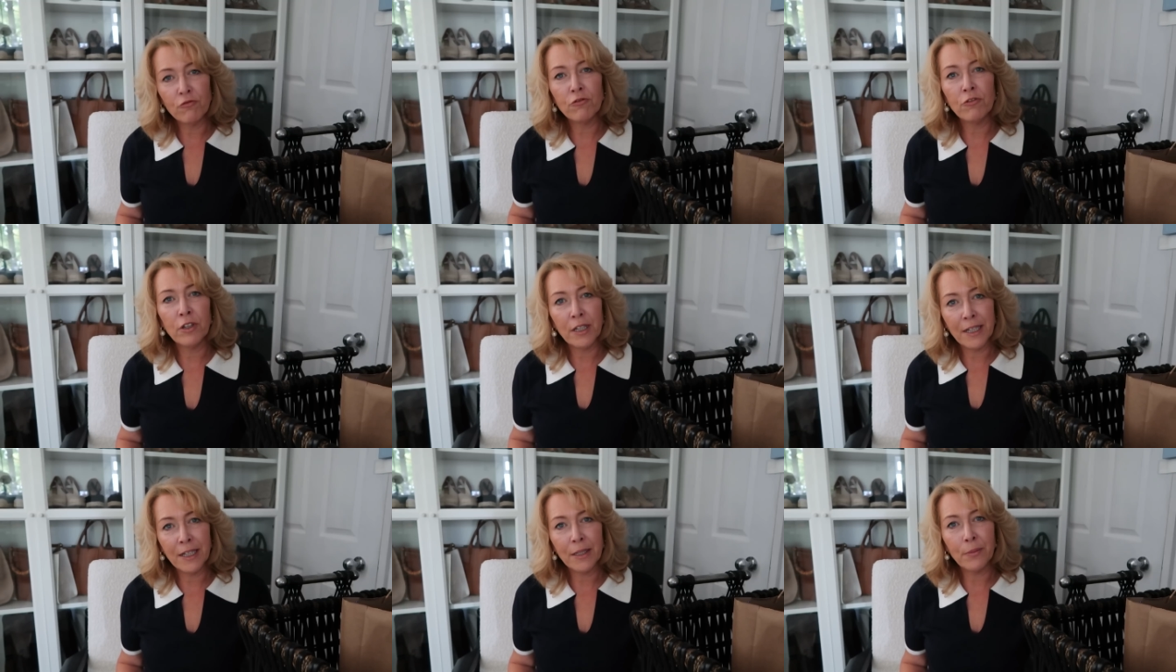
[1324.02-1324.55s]

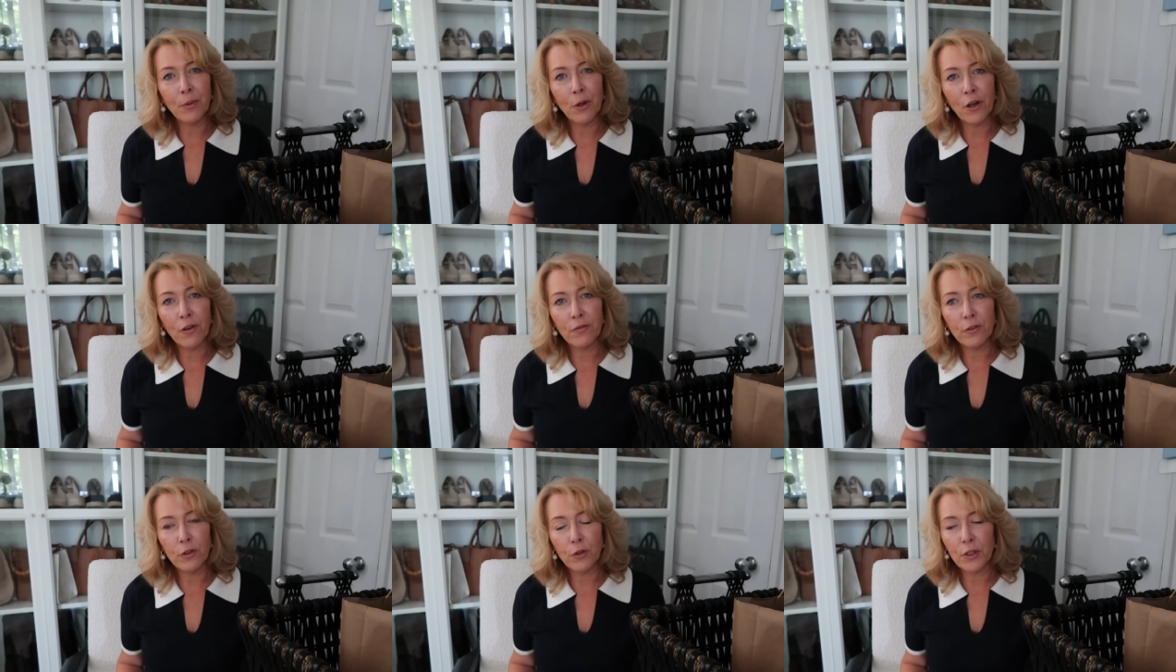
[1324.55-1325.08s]
really
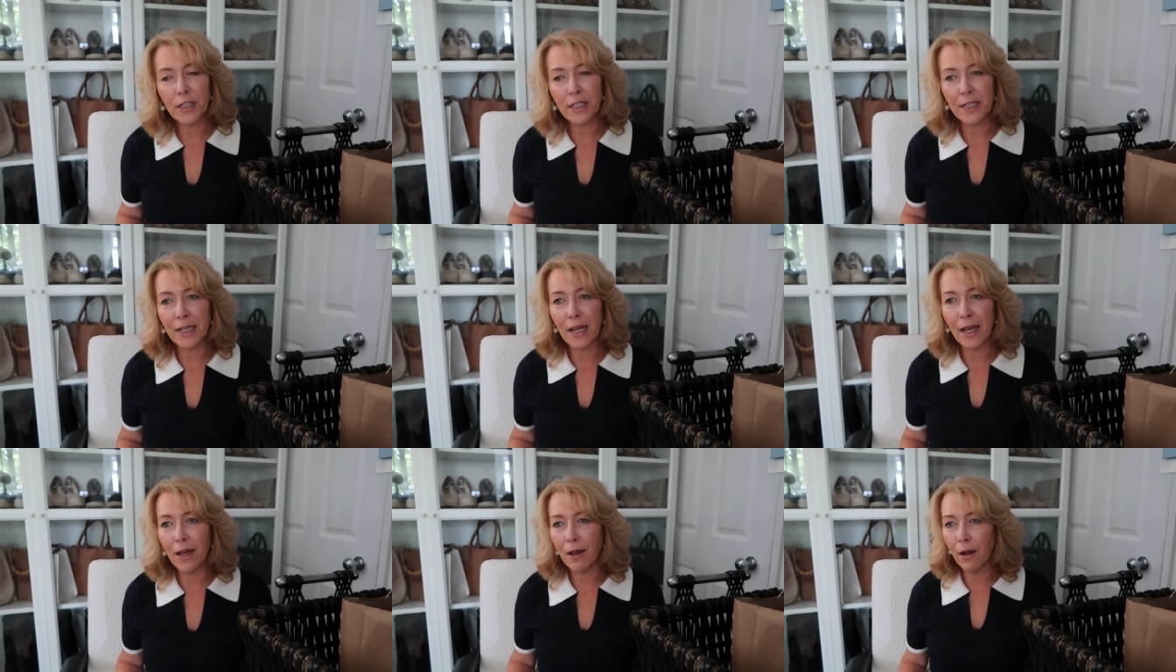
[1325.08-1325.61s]
worth looking
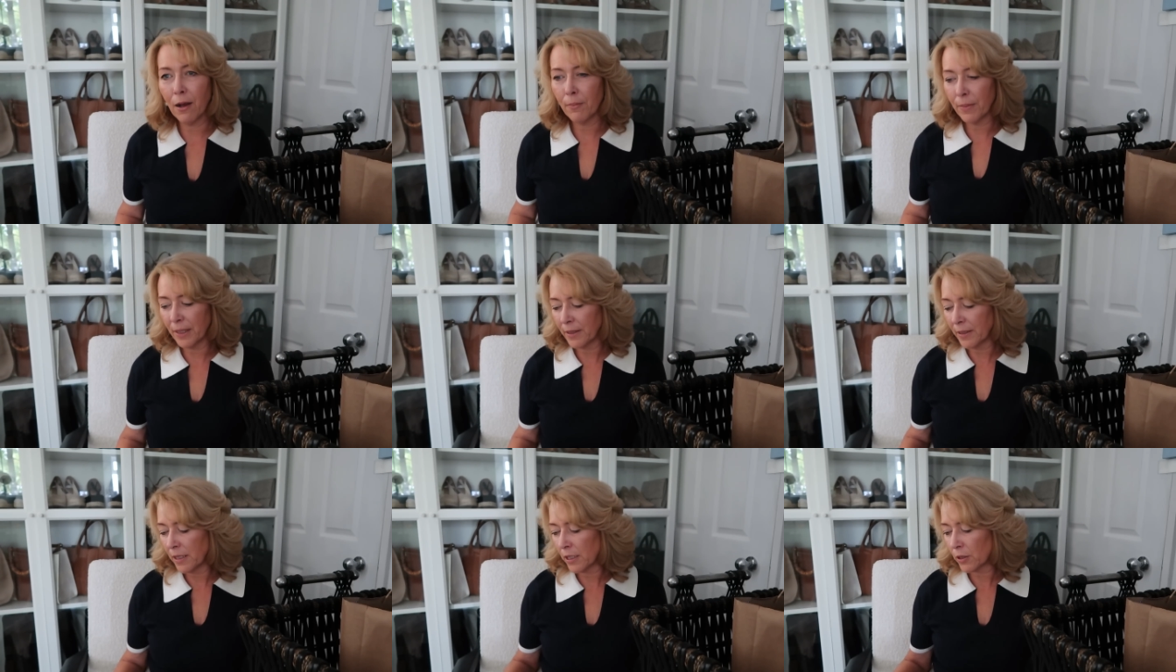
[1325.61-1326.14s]
at. I
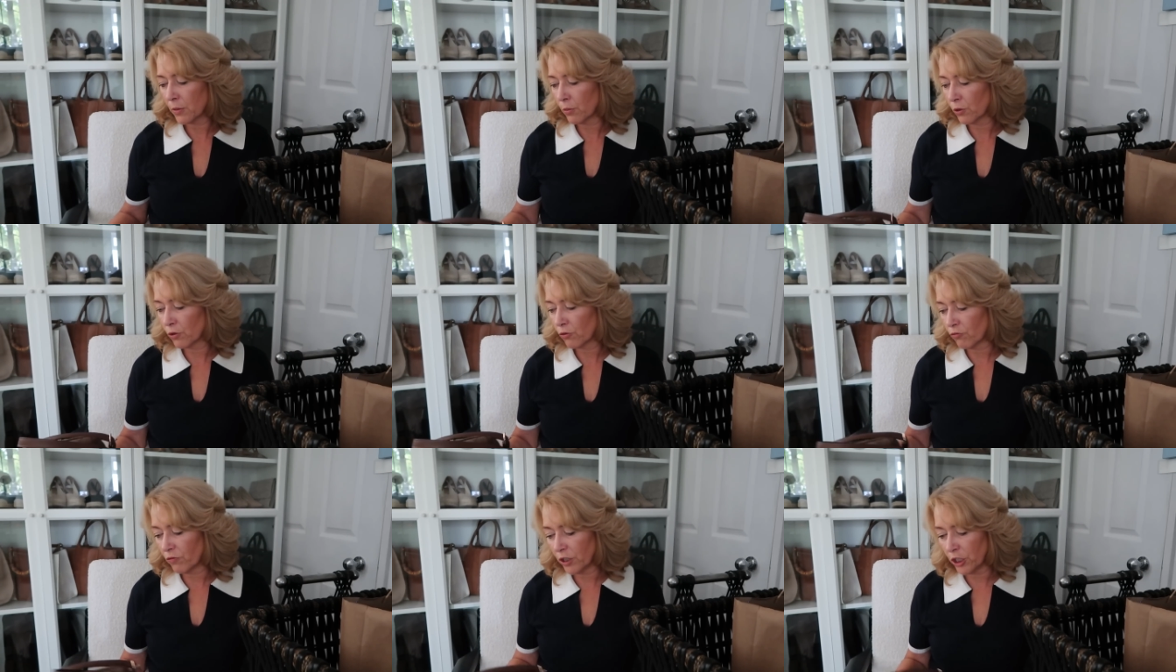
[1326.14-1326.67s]
mean, this
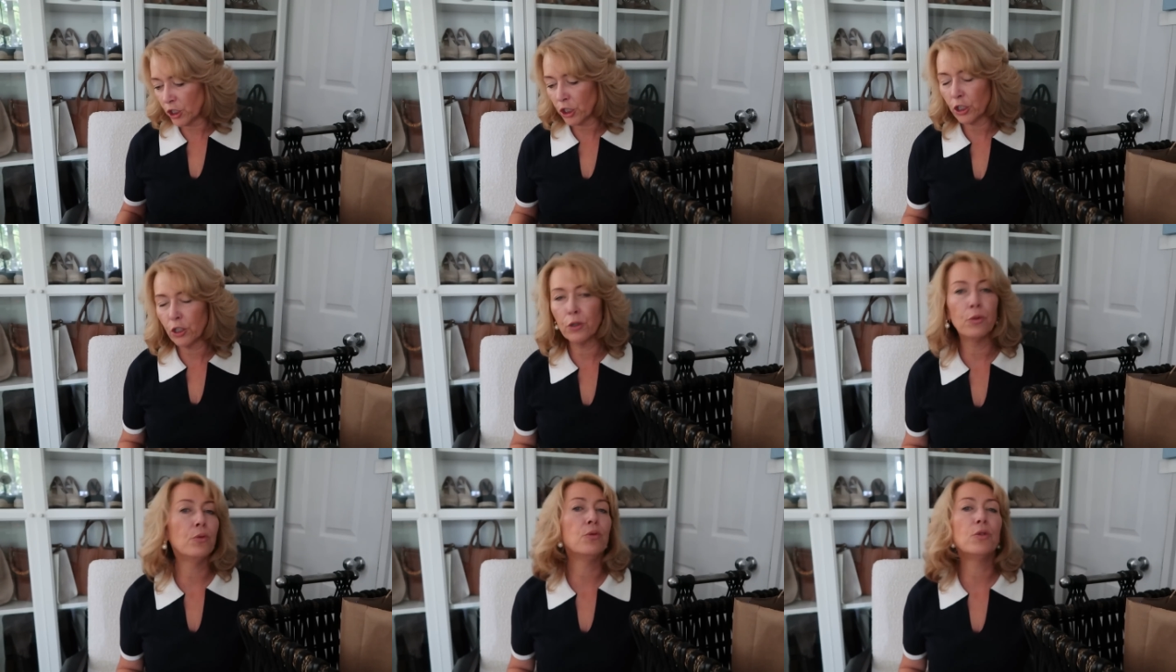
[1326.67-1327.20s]
was
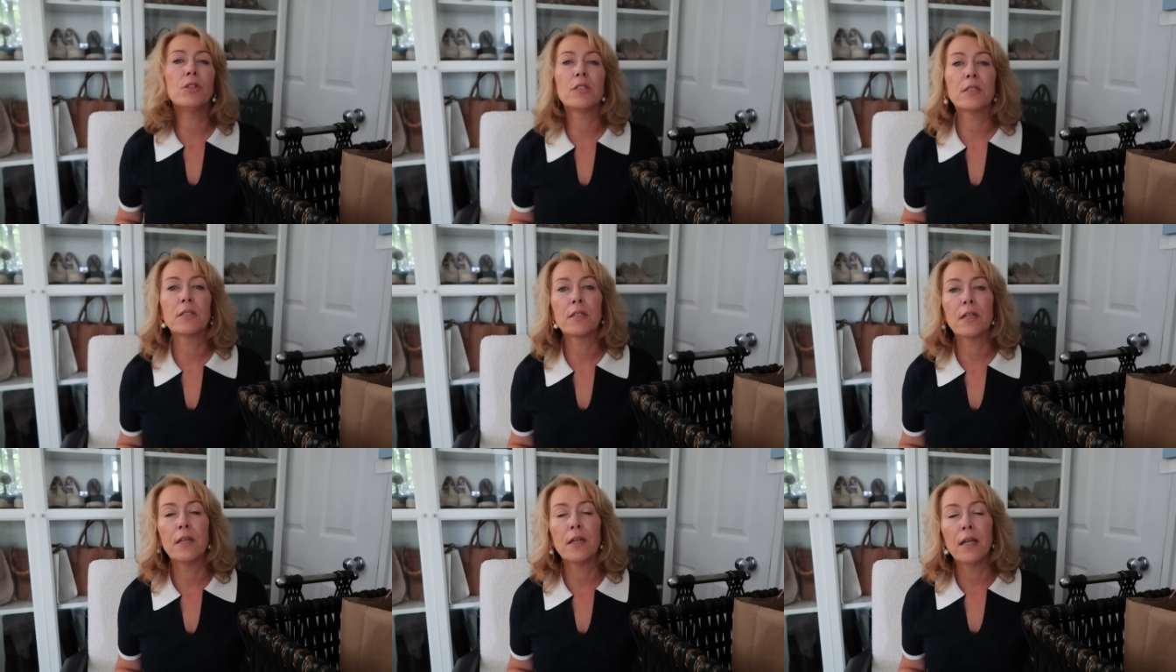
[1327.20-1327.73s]
reduced,